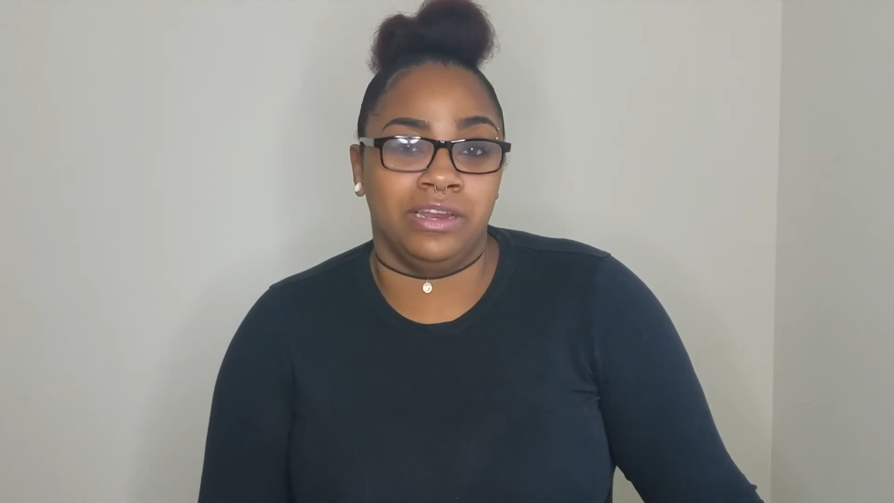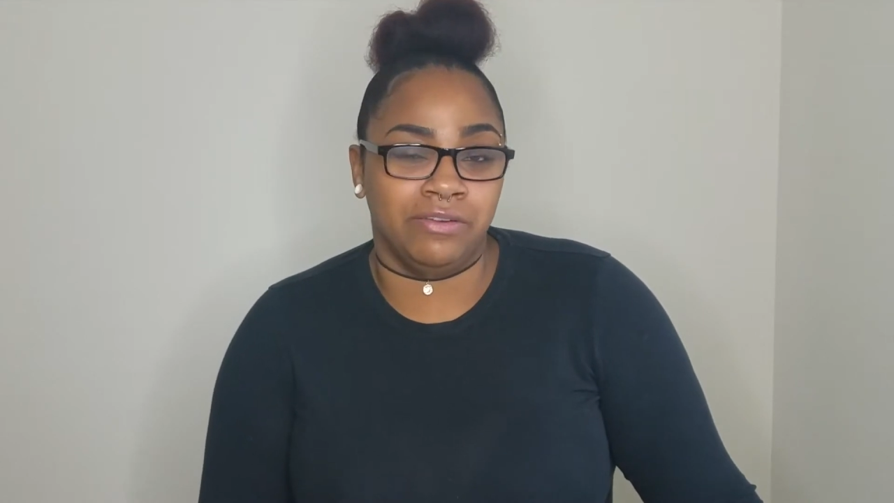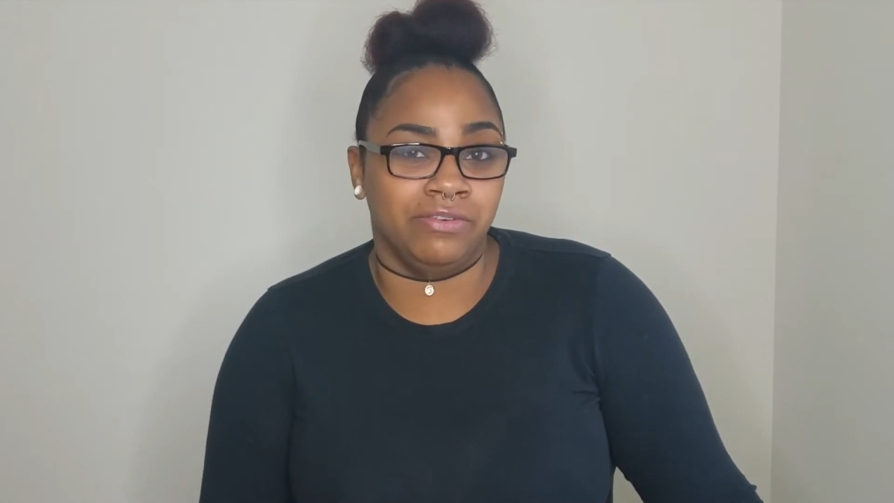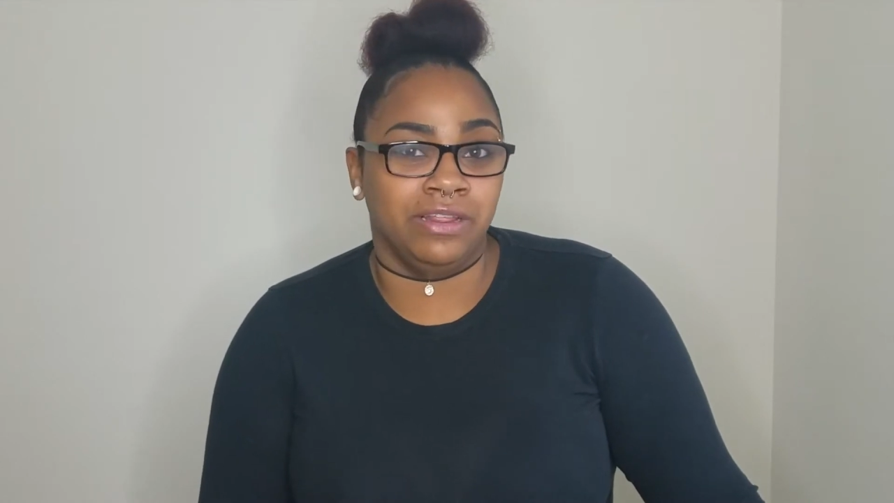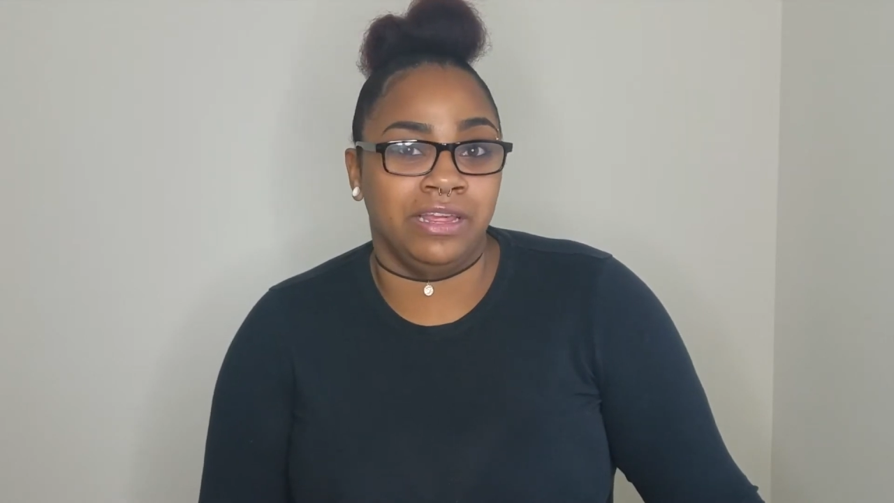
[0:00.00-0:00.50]

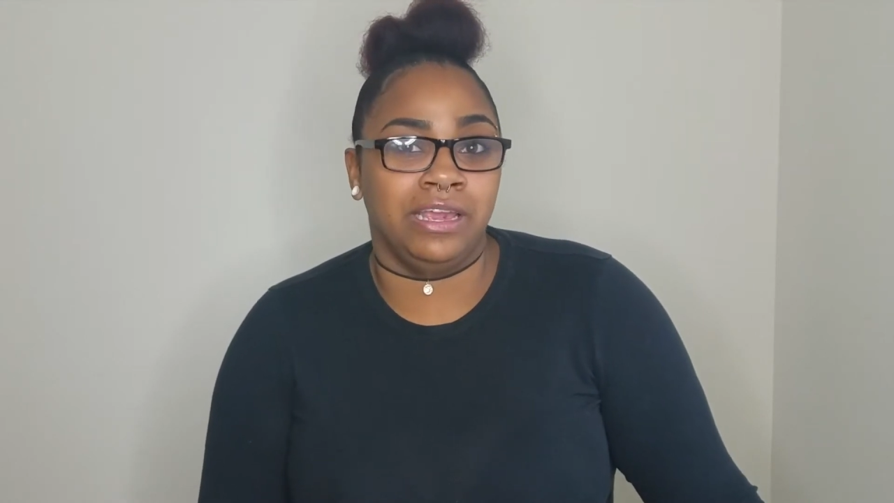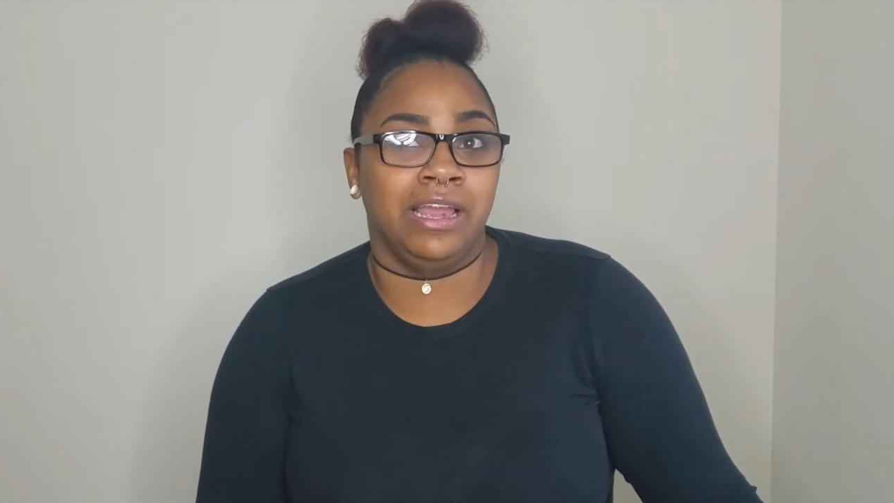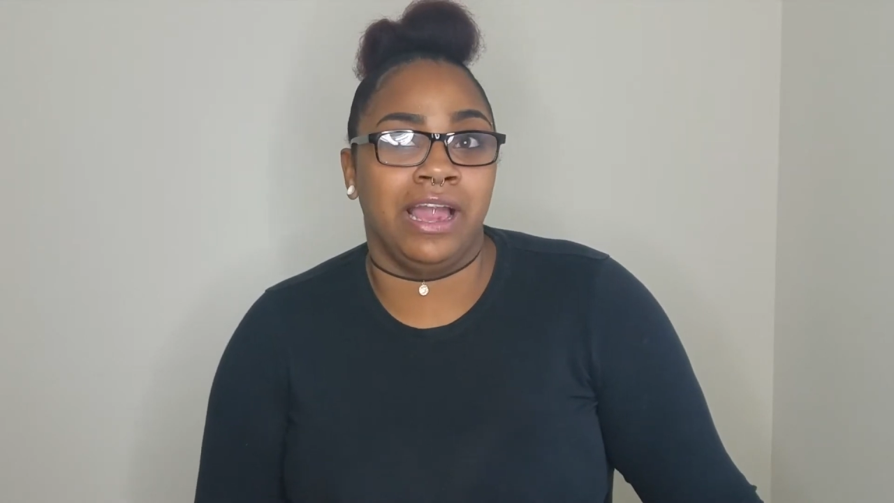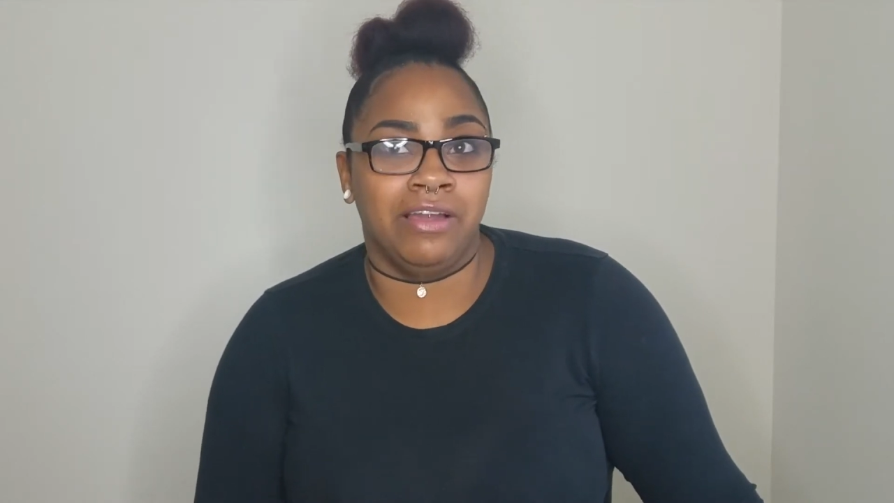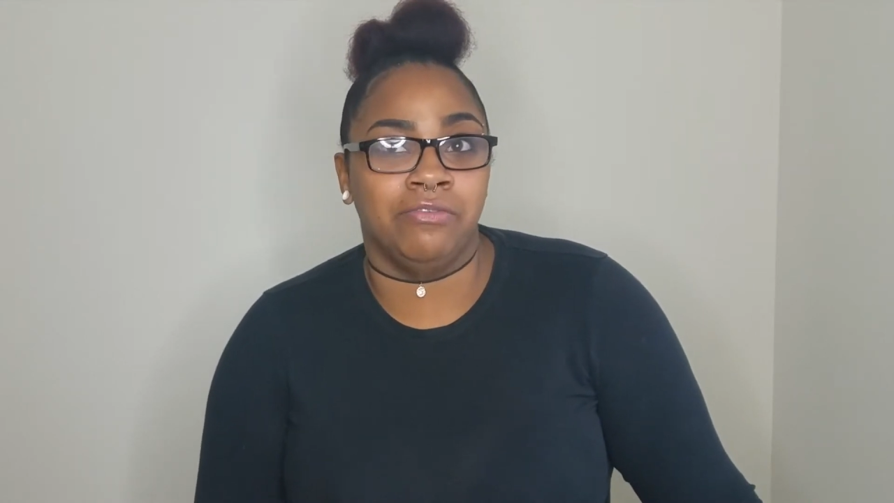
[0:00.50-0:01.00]
definitely
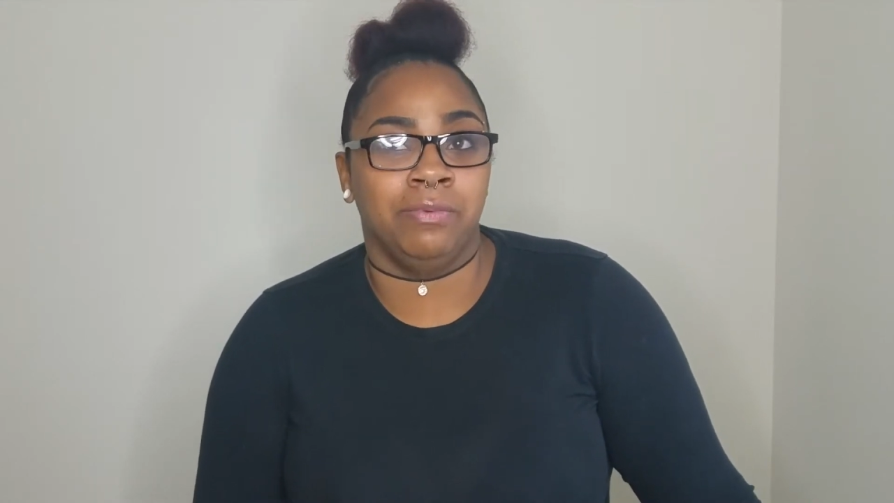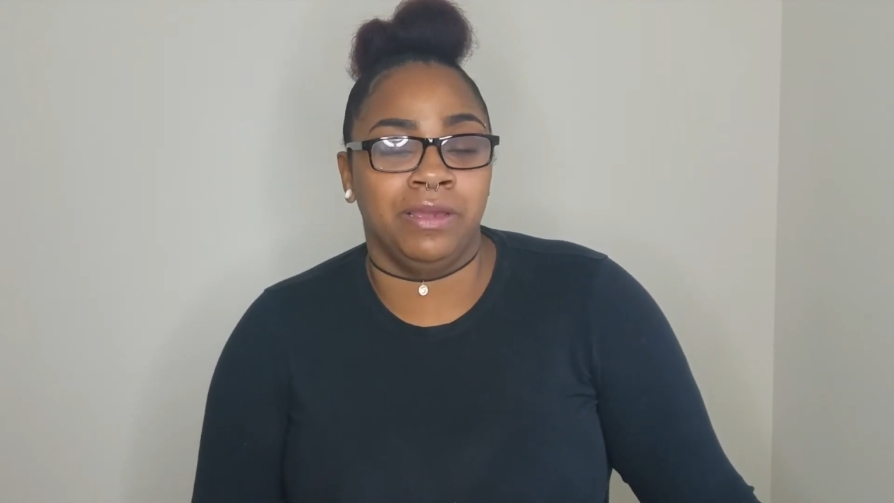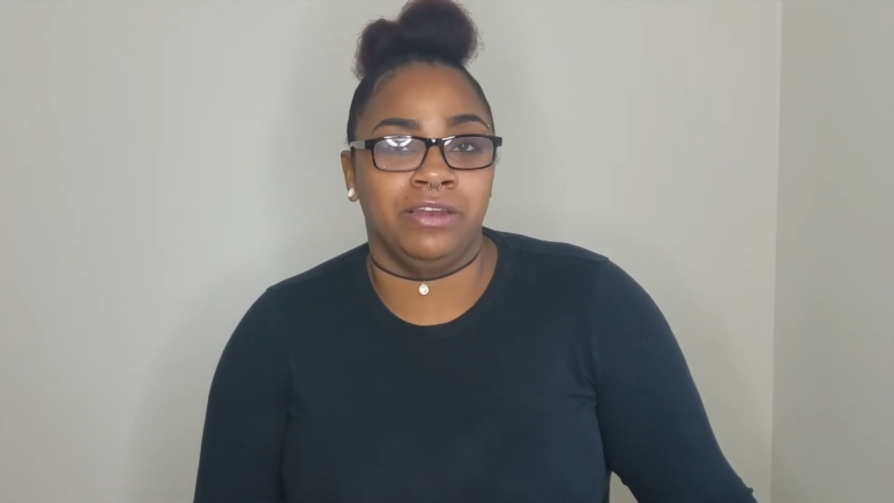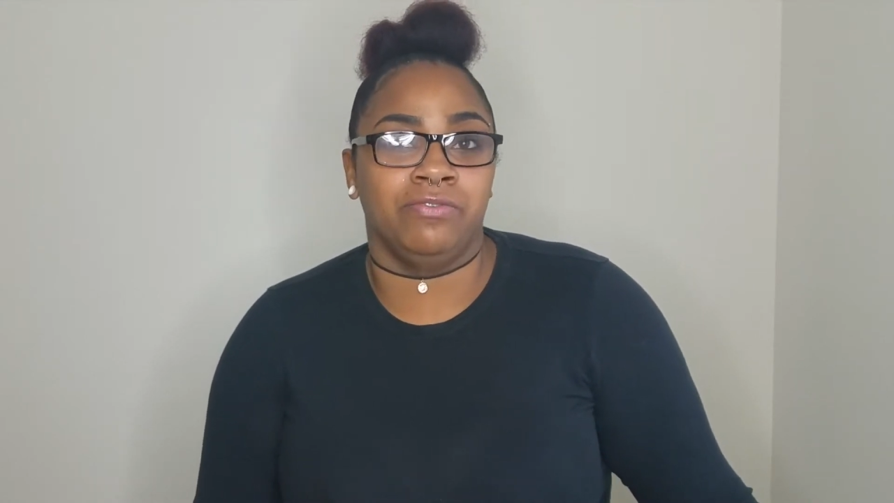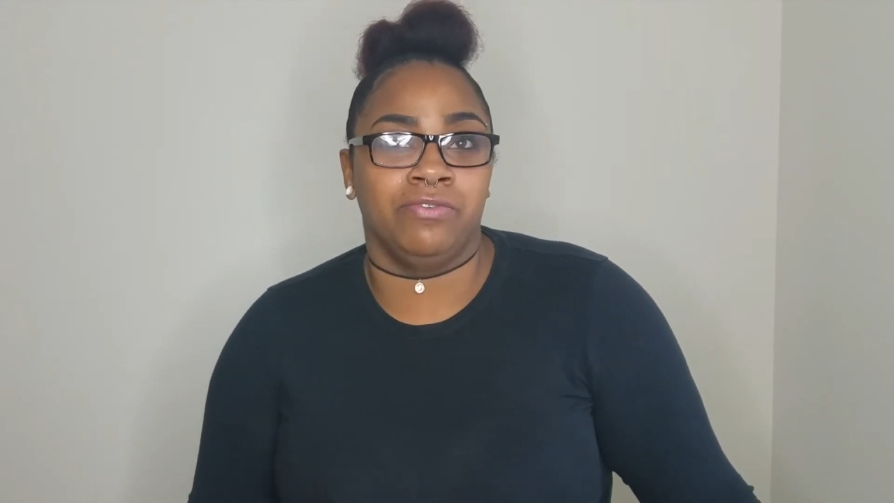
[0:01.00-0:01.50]
have
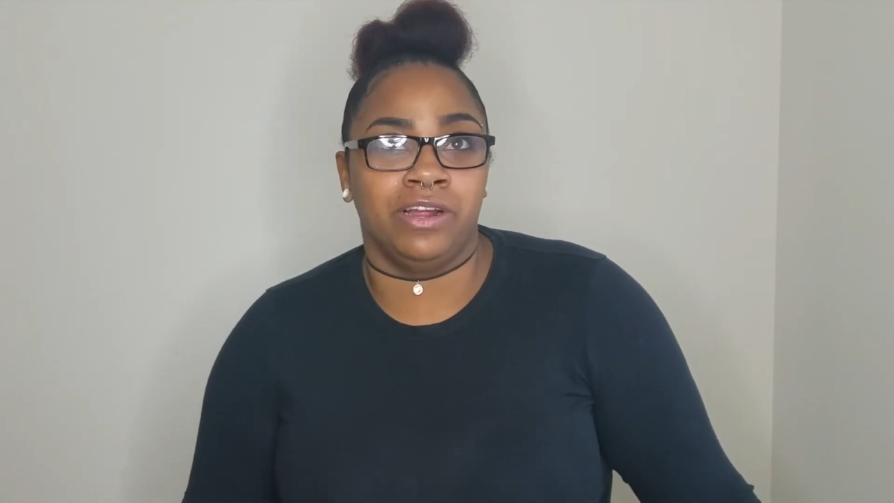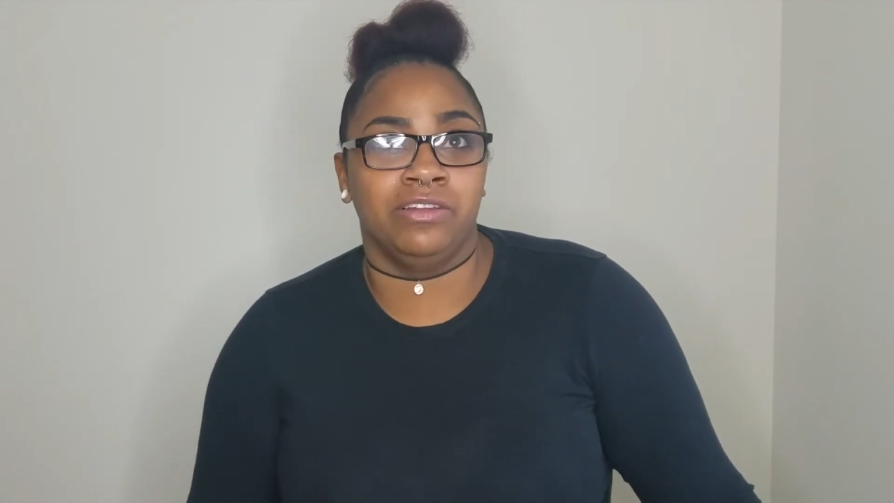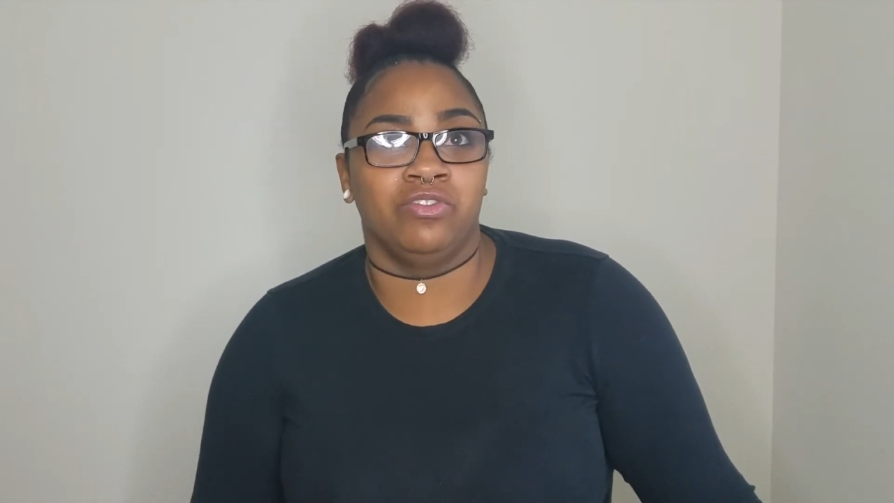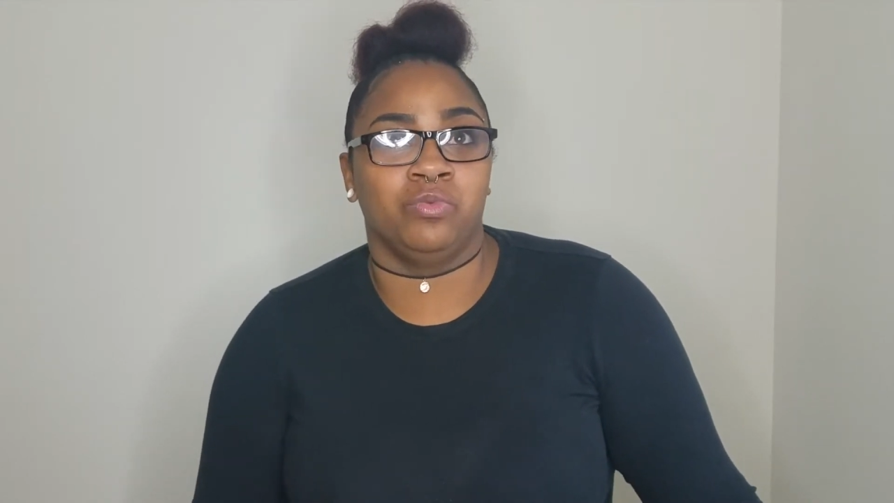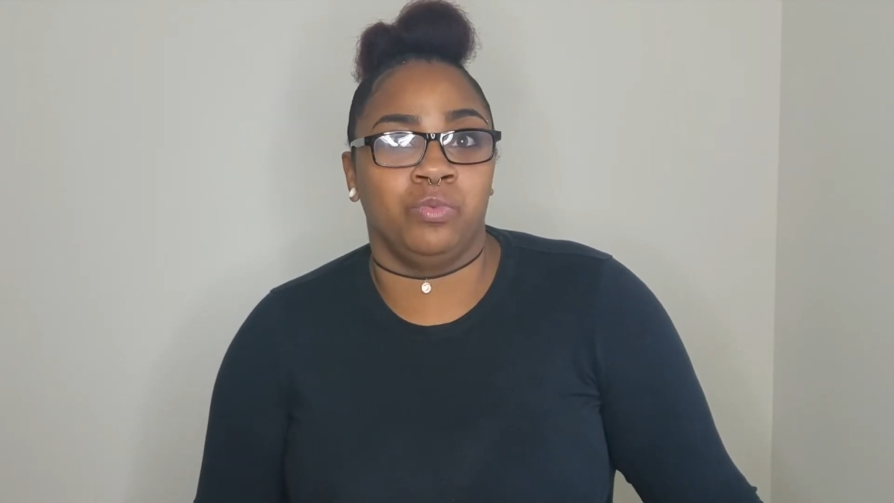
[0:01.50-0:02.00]
been friends